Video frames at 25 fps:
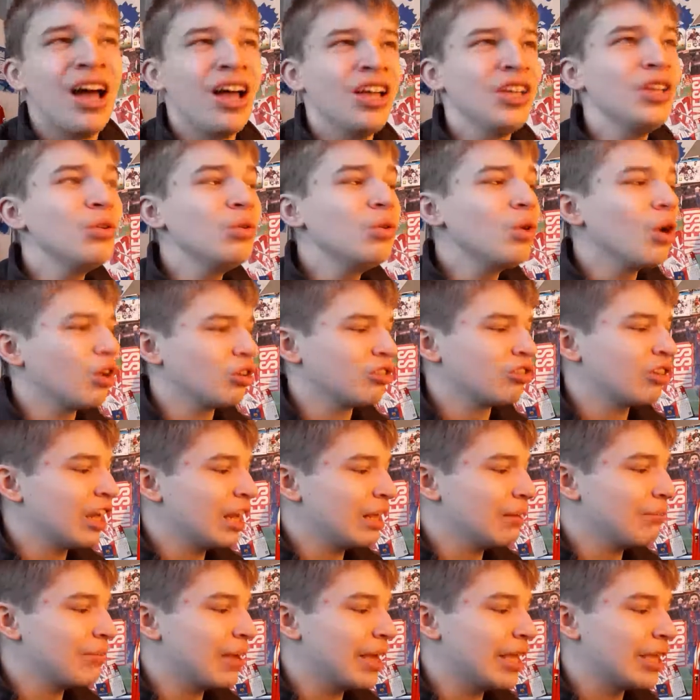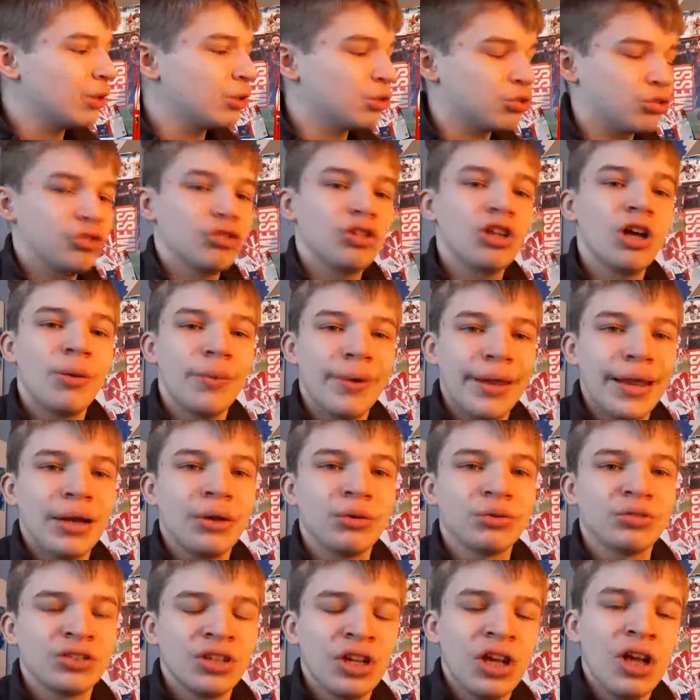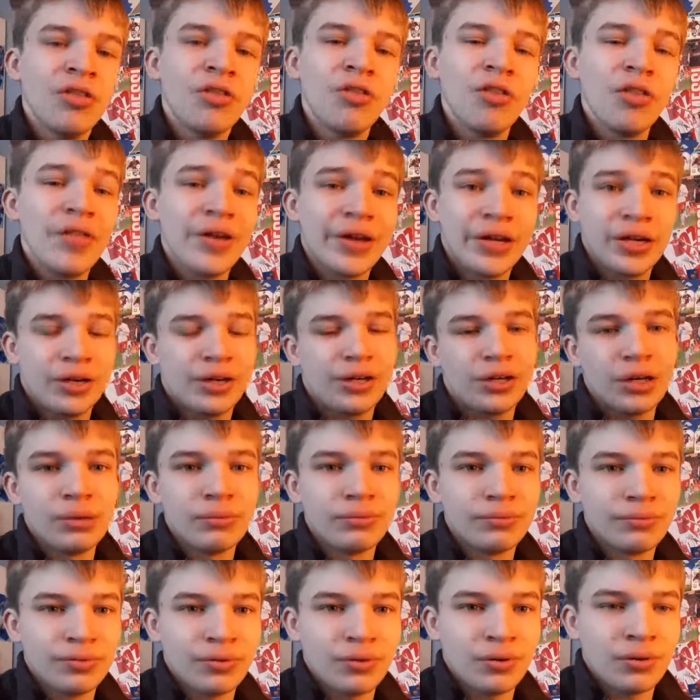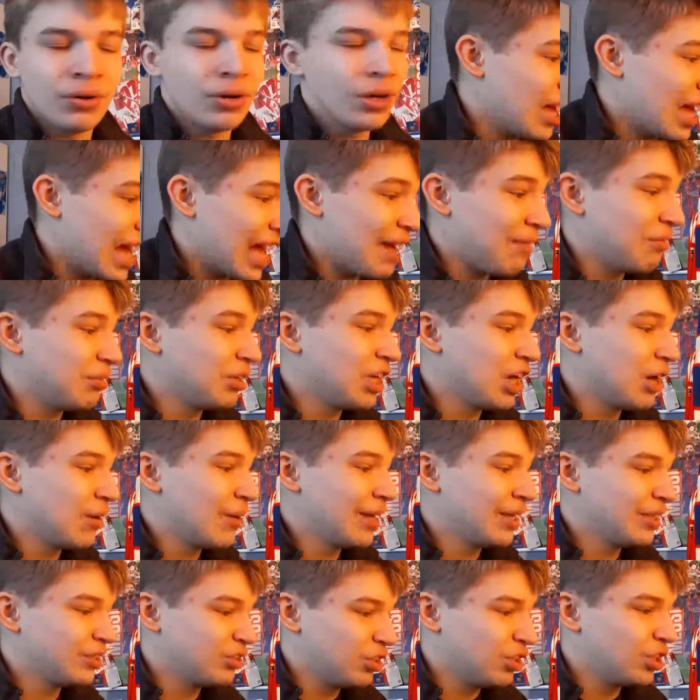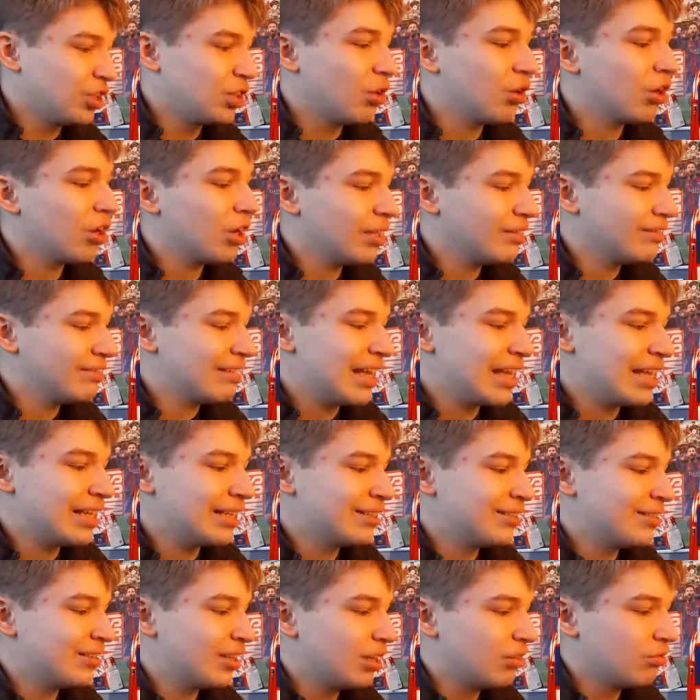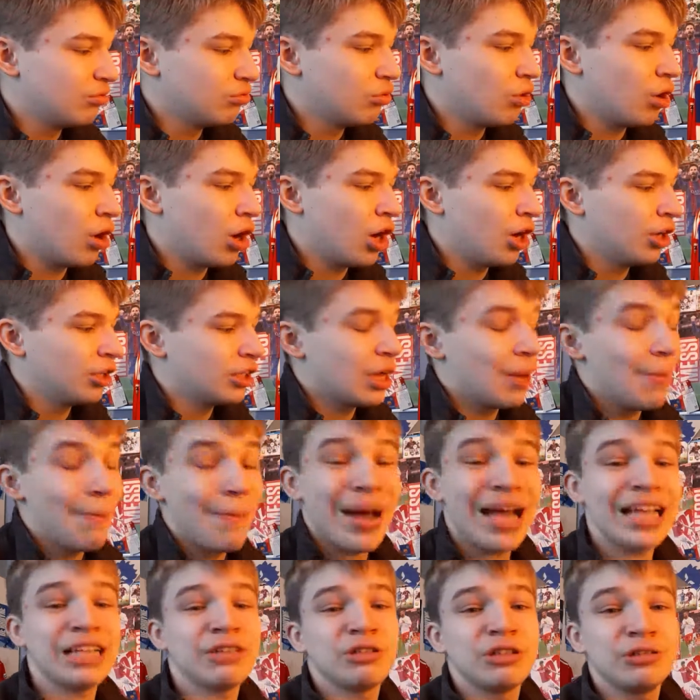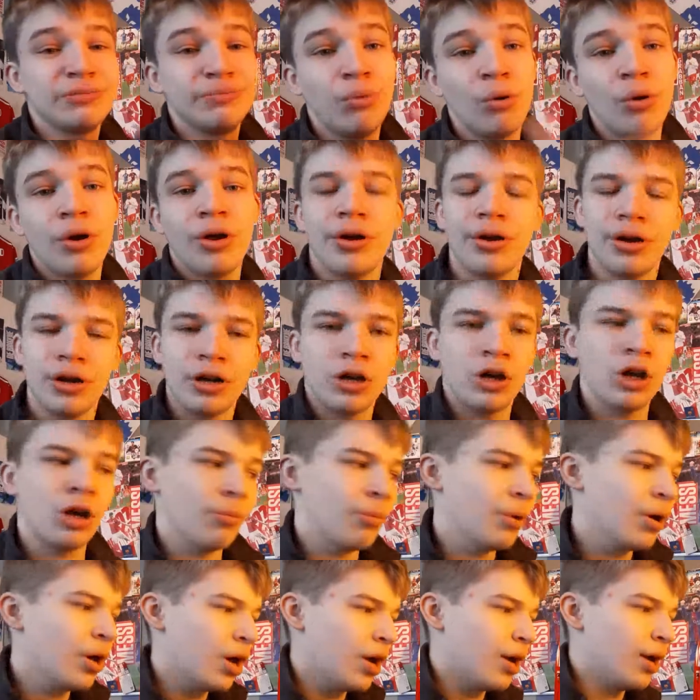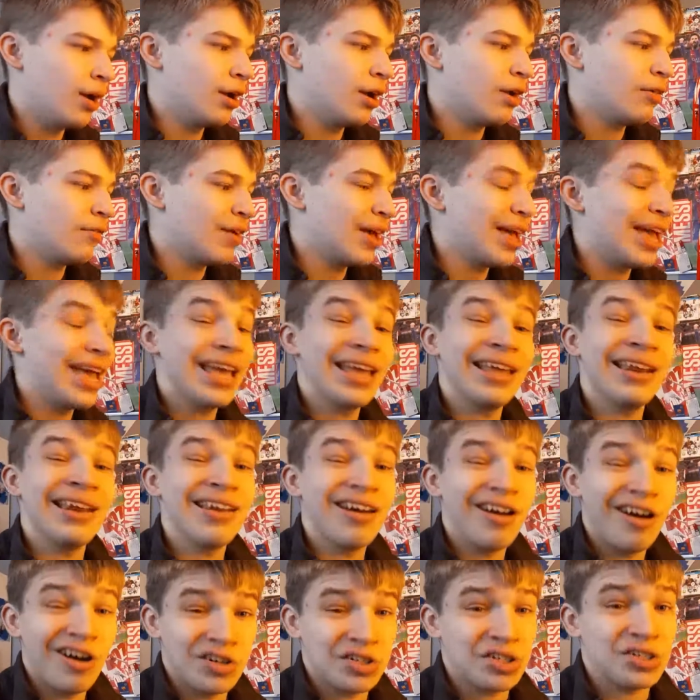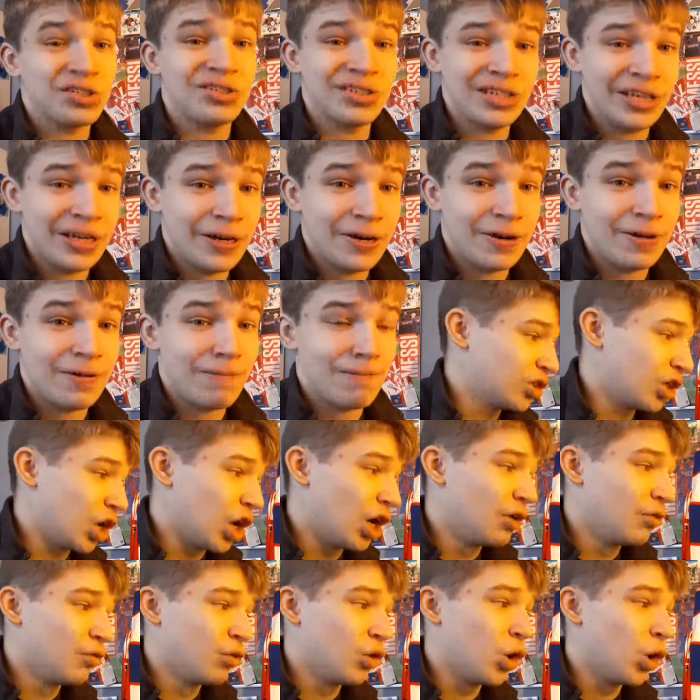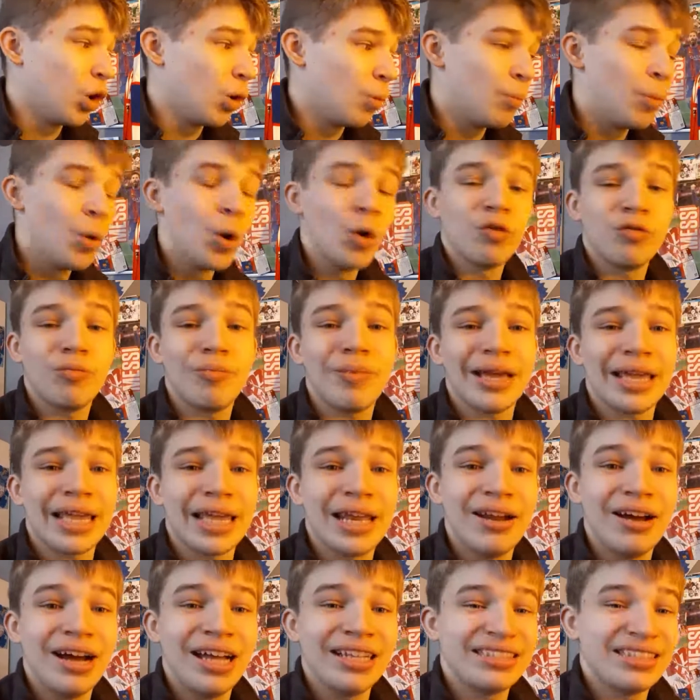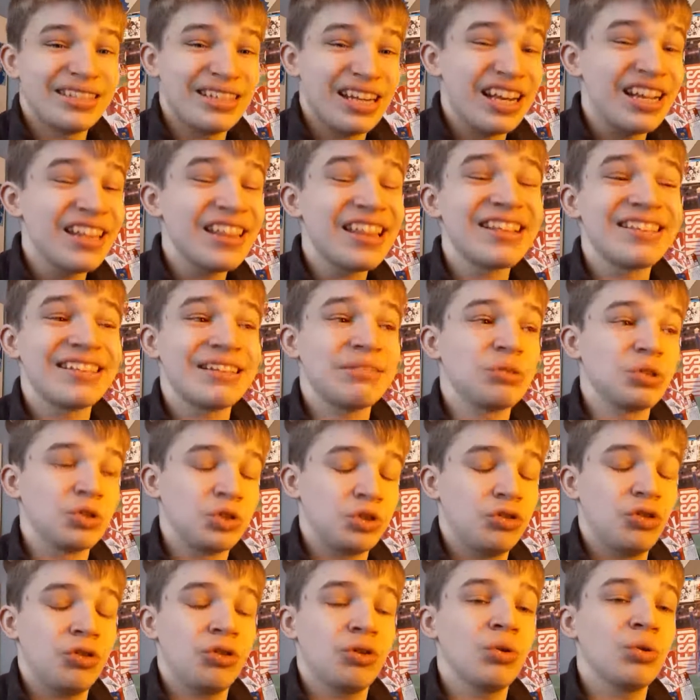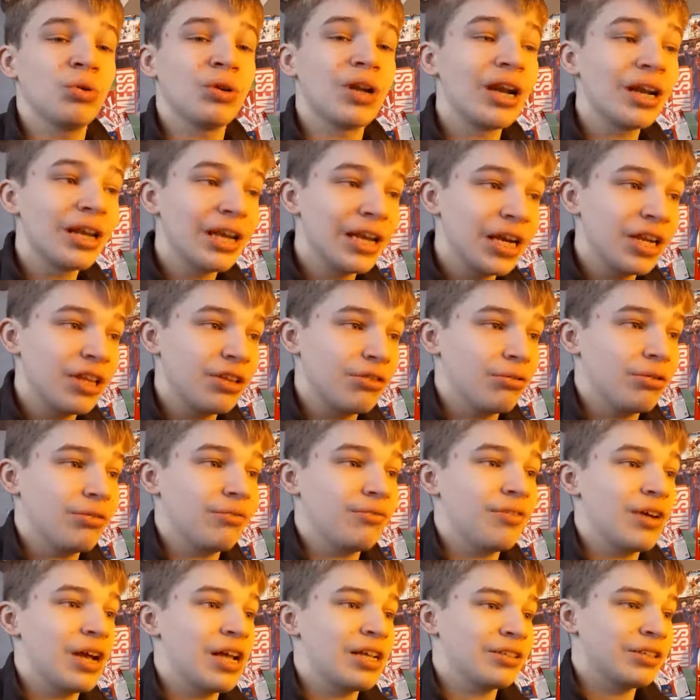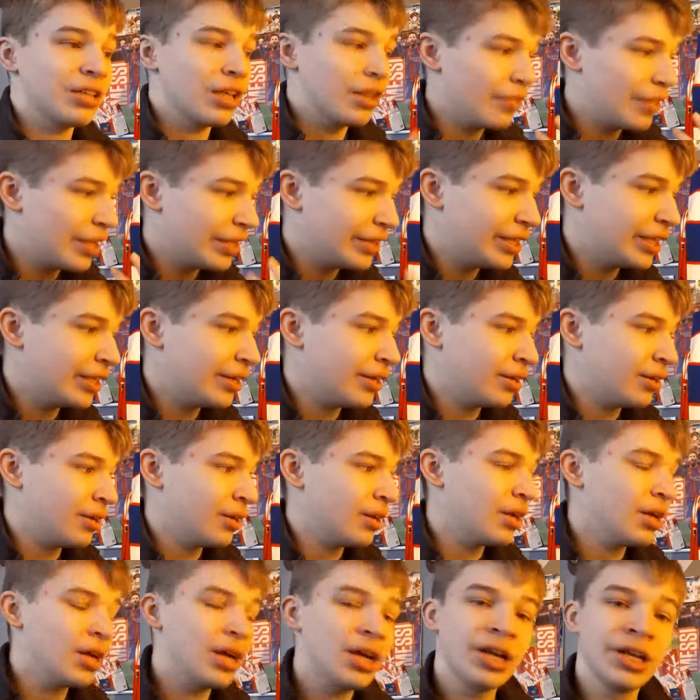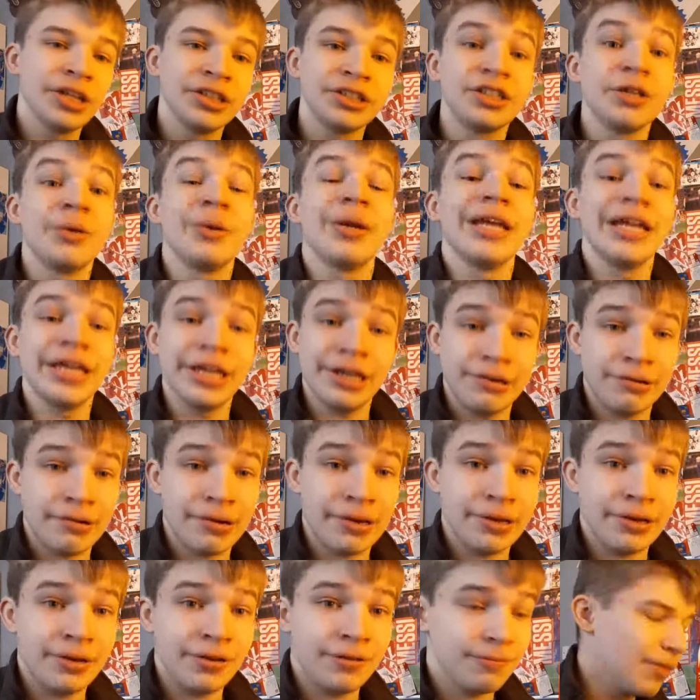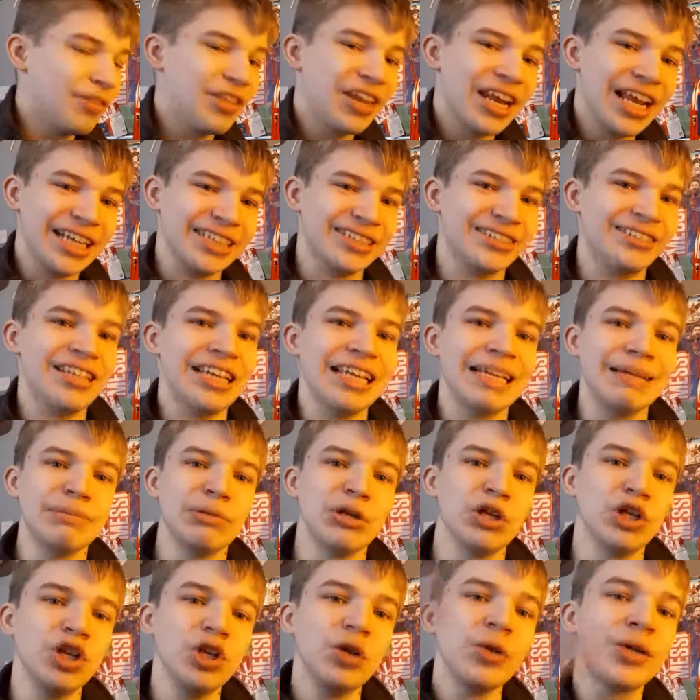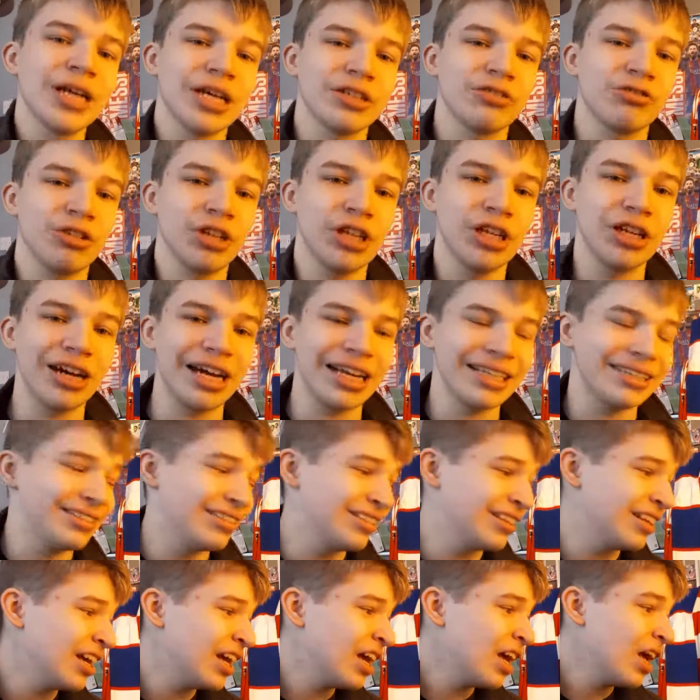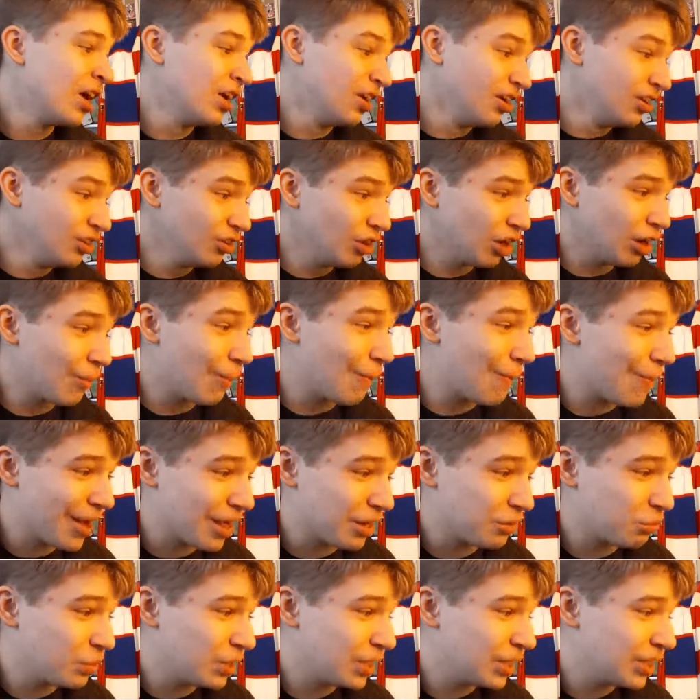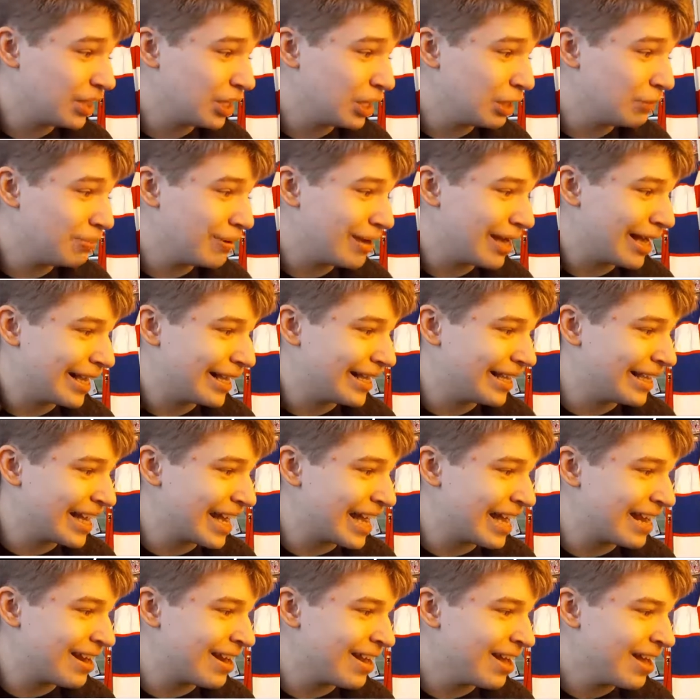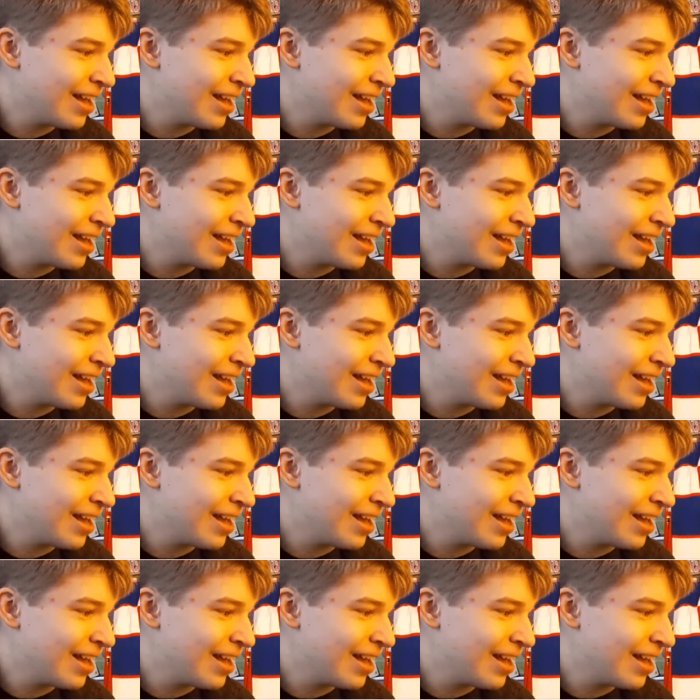You're not telling me there was no one else that they could have gone for. Outgoings, Young going to Inter, and Rojo going back to his boyhood club over in Argentina. So overall, poor for Man United, another team that struggled and needed to invest. They didn't, so an E grade. The next team, Newcastle United, not a bad window, but again,